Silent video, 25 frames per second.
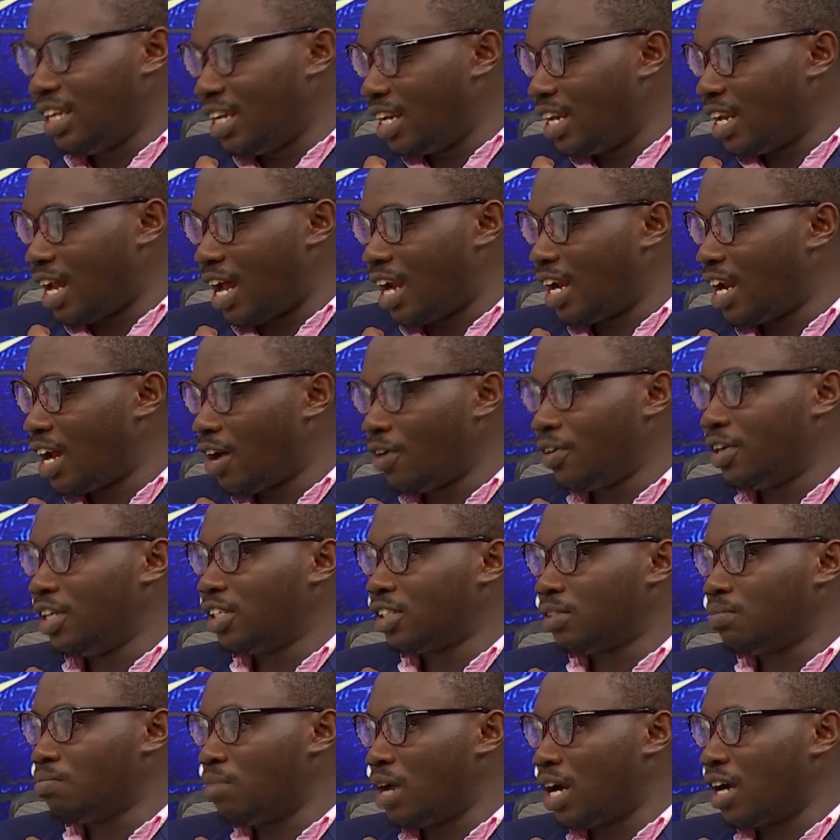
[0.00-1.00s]
allow
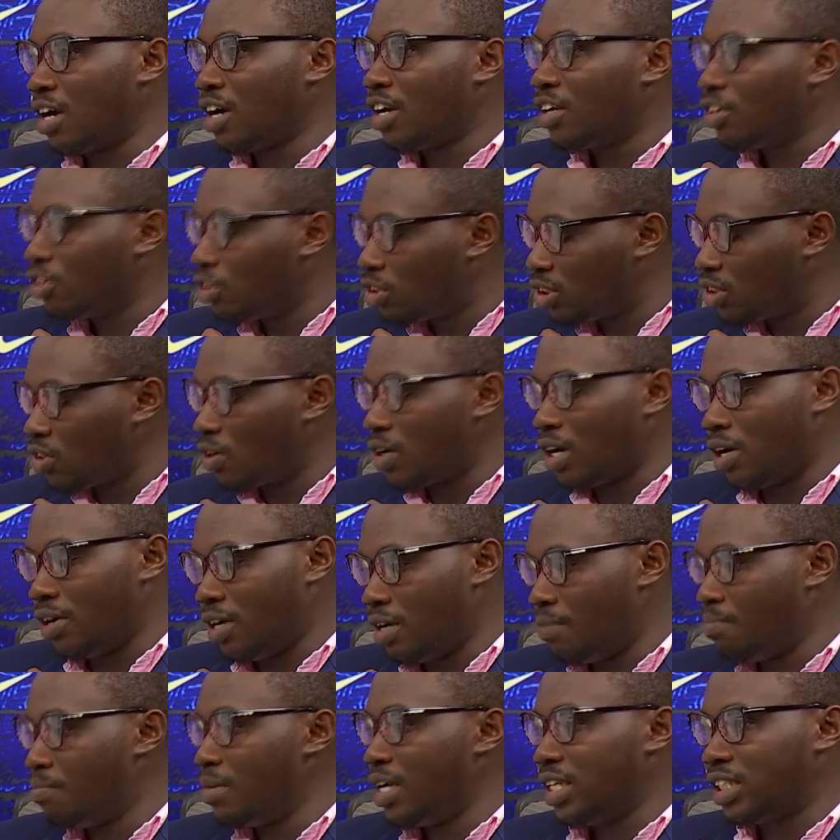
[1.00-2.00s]
this man sort out the
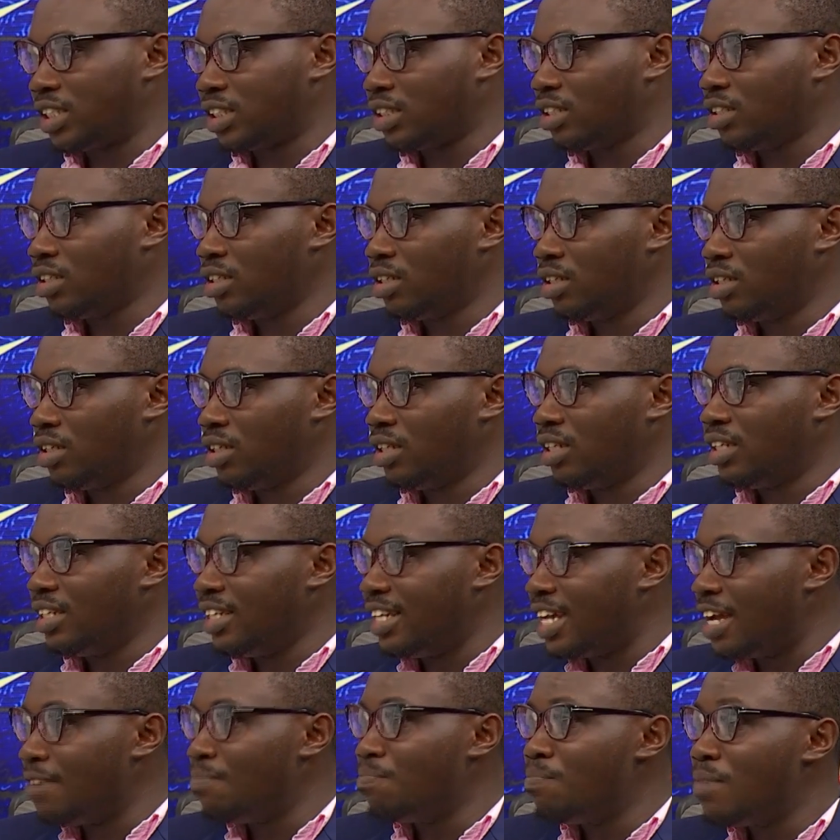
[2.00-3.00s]
mess.
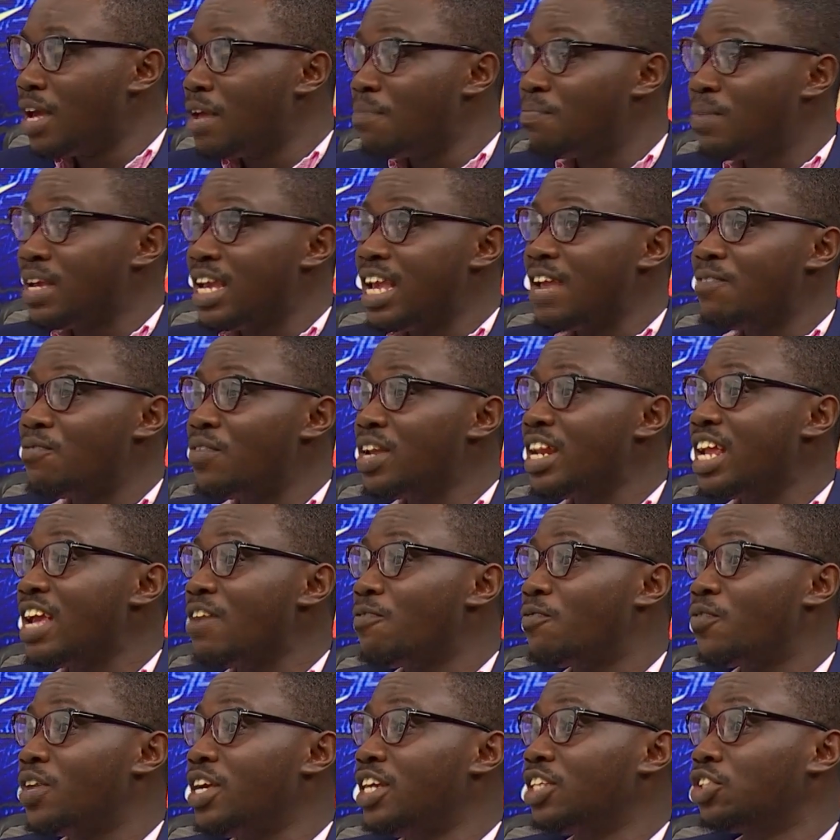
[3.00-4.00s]
Then maybe, even
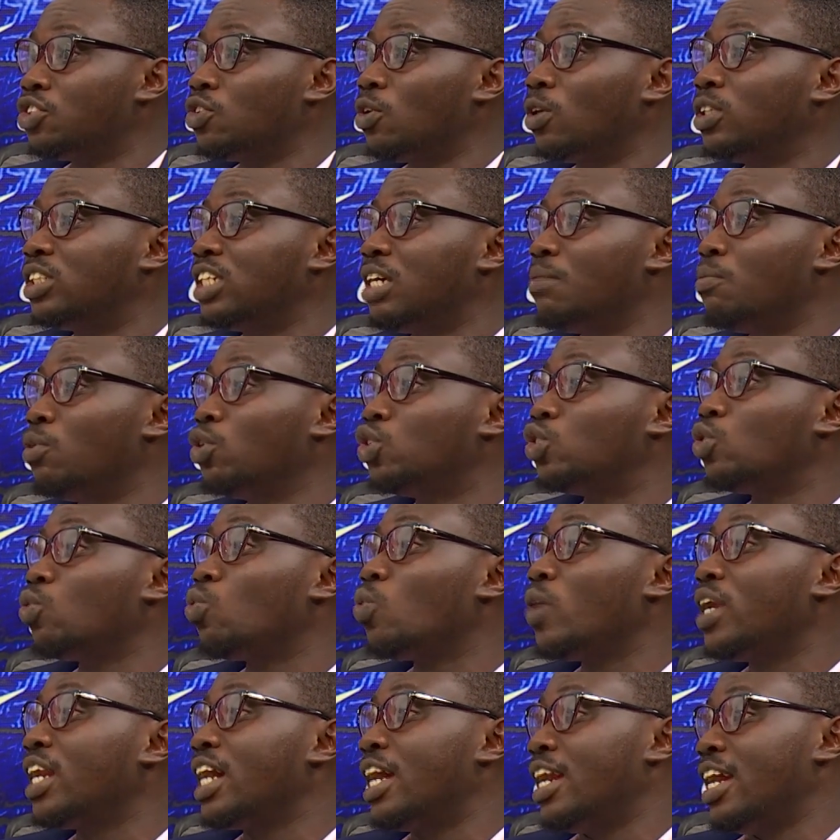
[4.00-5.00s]
if he's not able to
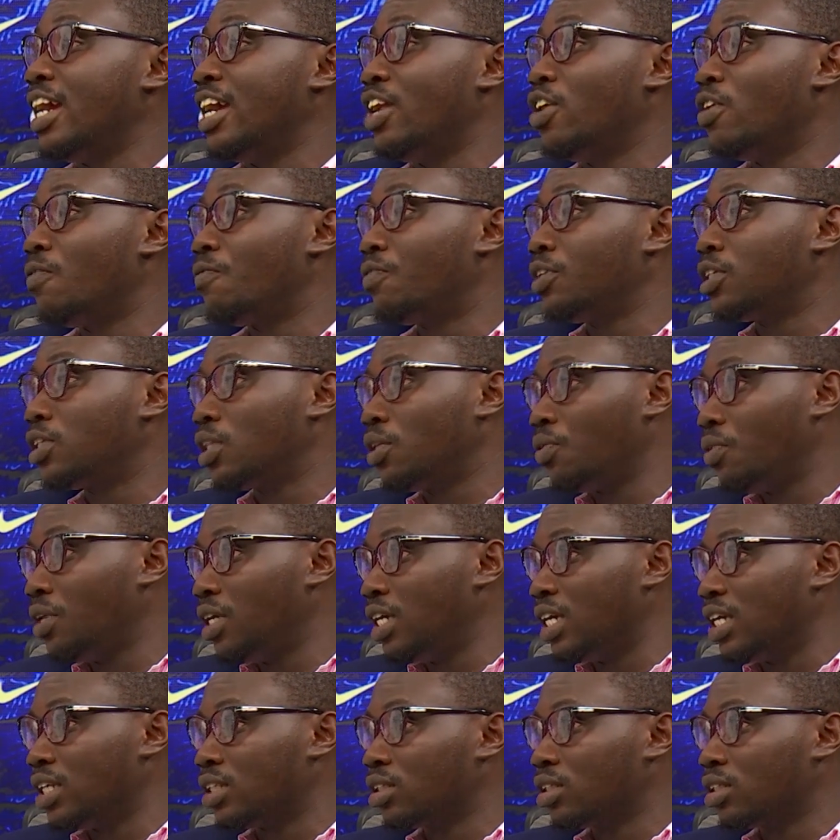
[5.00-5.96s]
win at the end of his 3 years,